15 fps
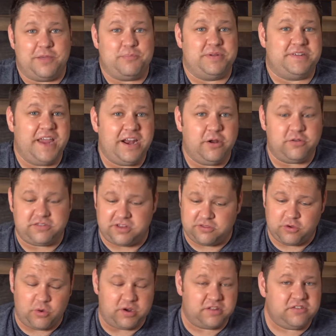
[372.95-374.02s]
up potatoes to
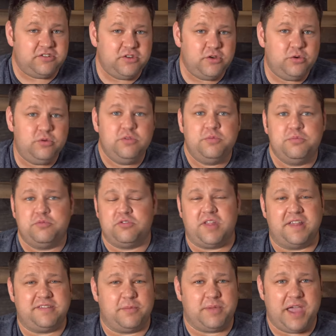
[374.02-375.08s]
throw in a stew,
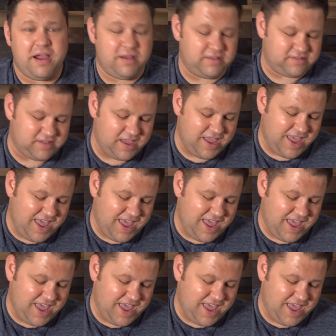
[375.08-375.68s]
slice up carrots.